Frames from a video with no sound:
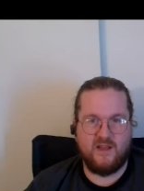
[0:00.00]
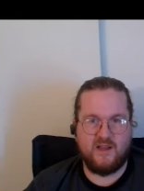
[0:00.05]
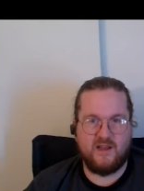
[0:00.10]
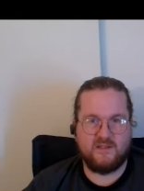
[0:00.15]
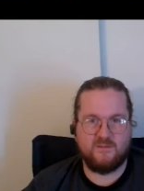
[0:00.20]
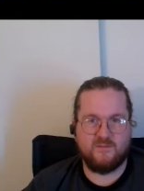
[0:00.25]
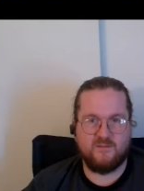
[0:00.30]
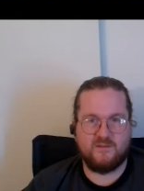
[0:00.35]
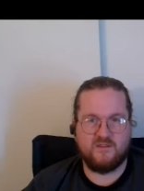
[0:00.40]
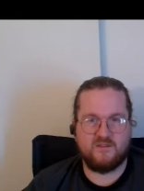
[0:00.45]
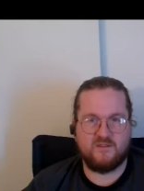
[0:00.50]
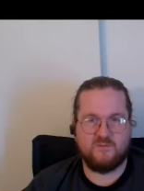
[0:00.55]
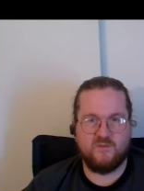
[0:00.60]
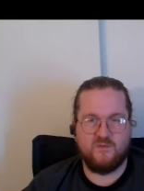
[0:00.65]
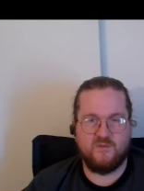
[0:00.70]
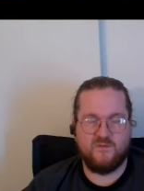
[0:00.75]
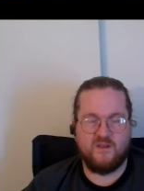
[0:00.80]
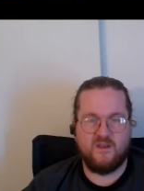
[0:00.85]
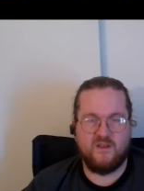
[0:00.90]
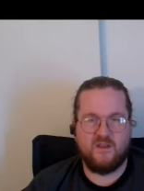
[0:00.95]
liked with this
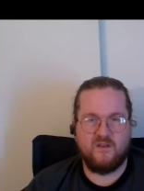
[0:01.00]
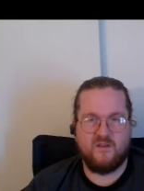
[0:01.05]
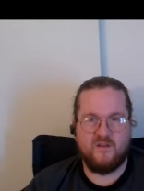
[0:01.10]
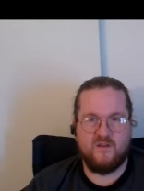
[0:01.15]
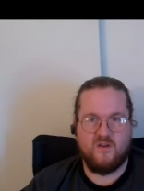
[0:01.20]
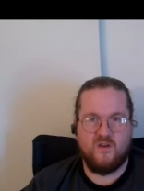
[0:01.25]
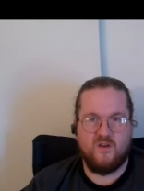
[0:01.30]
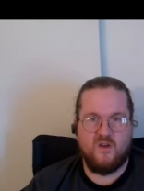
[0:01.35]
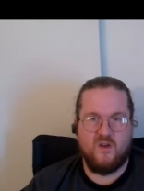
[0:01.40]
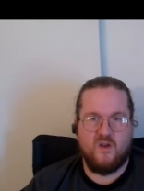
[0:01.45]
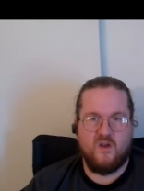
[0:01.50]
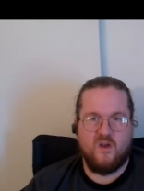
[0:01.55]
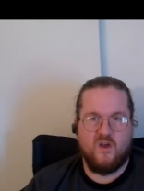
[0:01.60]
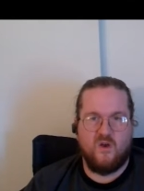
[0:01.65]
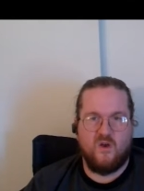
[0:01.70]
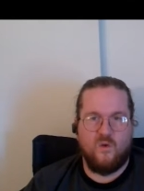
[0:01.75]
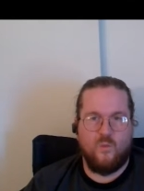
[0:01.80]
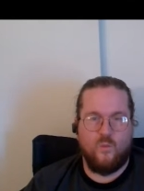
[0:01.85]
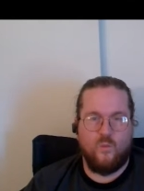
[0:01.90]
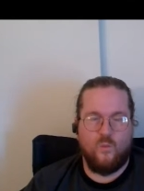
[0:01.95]
movie
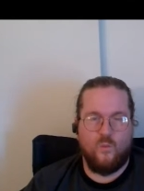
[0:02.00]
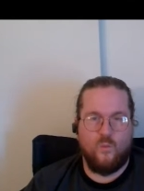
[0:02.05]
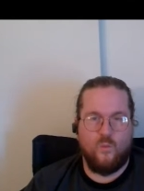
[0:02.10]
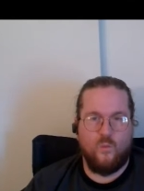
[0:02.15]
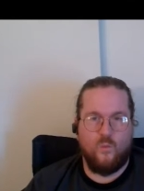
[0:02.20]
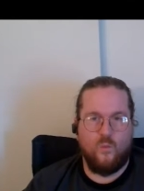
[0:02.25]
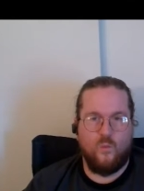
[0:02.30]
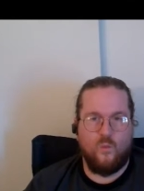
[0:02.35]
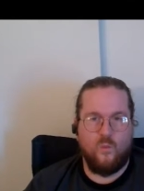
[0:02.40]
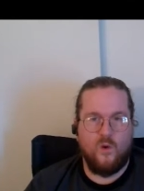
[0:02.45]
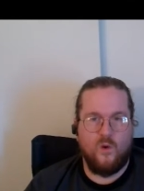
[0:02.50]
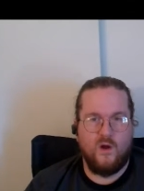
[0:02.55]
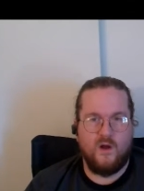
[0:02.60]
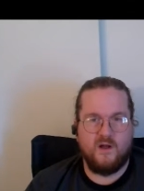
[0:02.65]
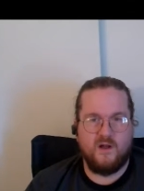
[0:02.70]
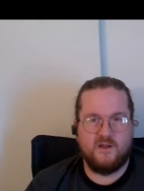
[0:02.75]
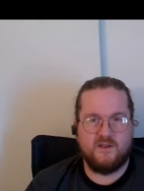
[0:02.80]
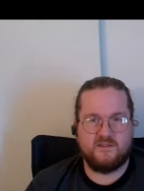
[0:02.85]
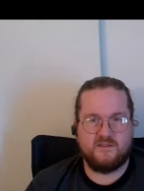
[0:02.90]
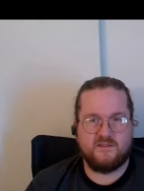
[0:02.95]

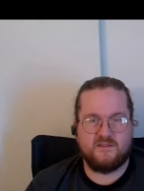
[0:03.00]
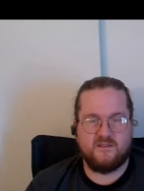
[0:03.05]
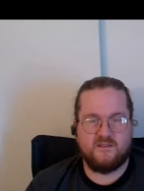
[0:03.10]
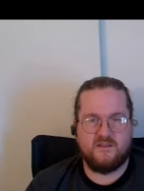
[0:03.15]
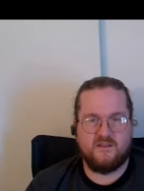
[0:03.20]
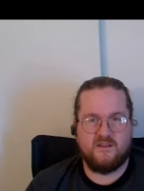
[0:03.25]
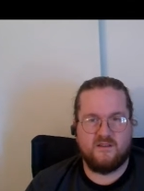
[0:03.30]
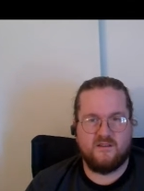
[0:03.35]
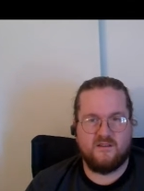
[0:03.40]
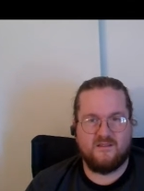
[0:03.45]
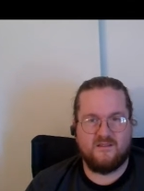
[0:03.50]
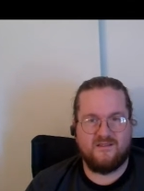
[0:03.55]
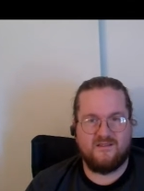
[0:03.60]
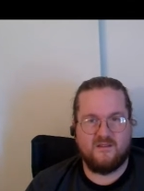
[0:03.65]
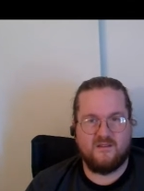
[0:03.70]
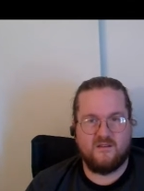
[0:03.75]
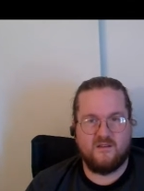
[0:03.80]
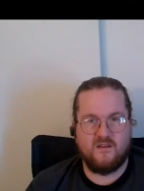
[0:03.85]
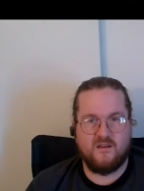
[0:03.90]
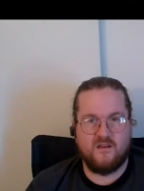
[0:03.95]
was
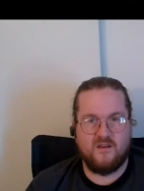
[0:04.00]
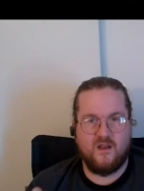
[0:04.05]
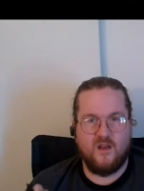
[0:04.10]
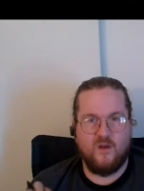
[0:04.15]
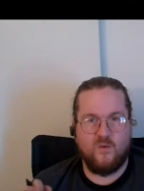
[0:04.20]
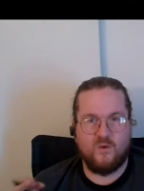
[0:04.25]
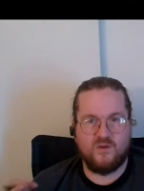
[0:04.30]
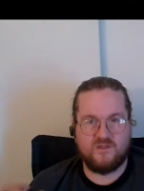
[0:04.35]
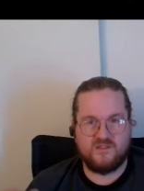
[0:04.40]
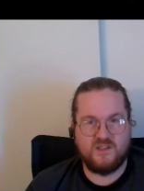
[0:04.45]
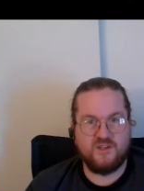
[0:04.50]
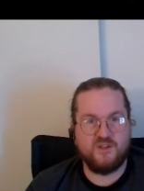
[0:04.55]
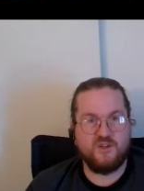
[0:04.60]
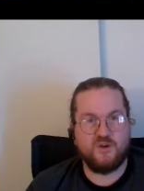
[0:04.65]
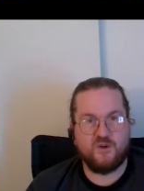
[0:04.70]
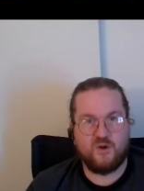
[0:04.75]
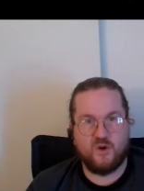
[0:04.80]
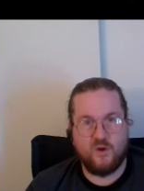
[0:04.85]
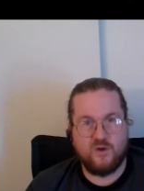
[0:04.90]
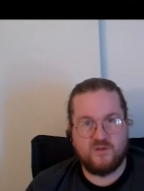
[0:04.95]
was the
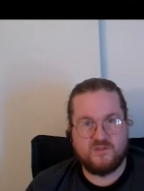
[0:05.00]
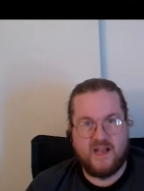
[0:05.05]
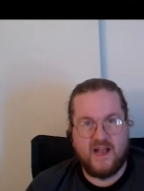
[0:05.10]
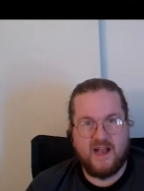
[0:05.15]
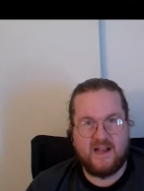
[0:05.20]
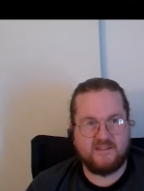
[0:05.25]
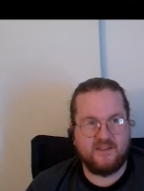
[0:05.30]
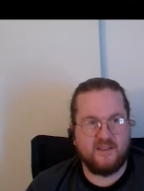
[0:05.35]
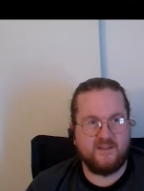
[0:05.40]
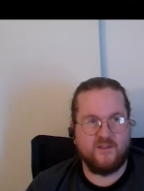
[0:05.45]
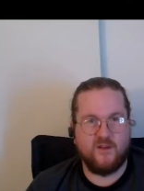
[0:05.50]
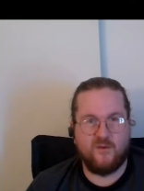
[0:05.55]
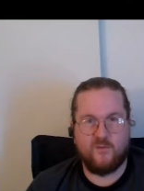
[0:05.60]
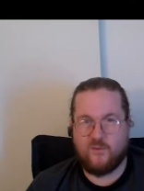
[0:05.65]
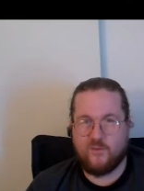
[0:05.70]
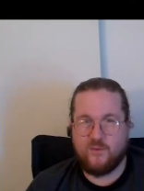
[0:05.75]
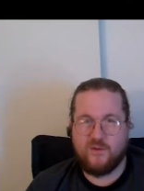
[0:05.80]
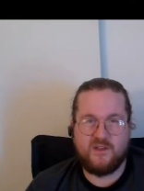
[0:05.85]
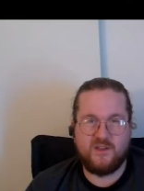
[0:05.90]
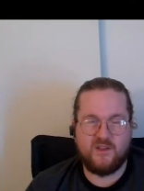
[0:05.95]
little girls acting. They
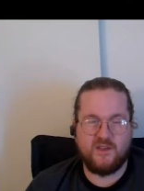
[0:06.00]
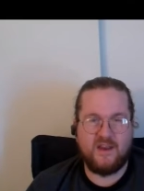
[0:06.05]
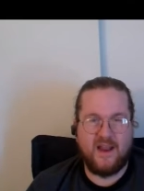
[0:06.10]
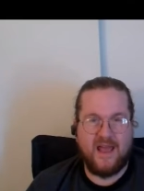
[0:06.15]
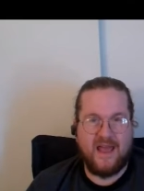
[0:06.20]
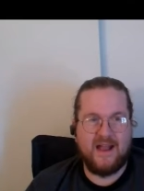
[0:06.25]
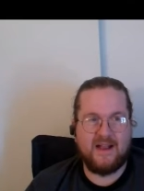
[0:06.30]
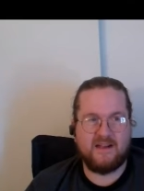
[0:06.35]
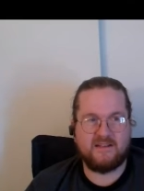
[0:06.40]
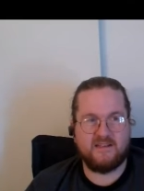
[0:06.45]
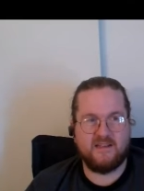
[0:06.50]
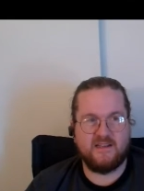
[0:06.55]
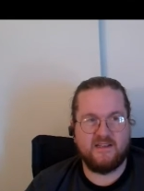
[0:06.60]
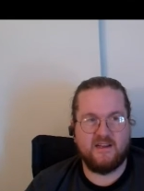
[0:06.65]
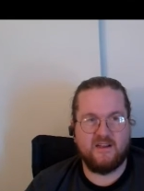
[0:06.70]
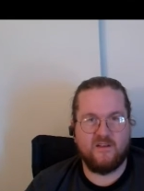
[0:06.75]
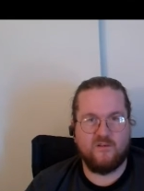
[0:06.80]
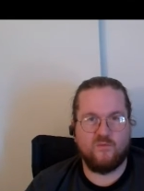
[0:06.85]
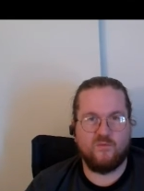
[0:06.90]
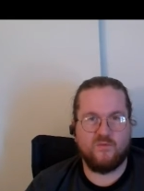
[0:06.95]
were really good acting
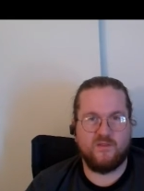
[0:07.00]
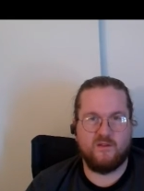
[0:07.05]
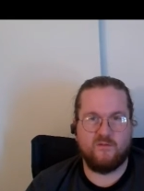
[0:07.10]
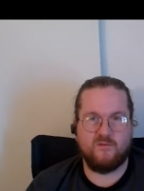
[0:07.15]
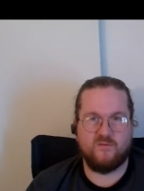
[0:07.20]
it when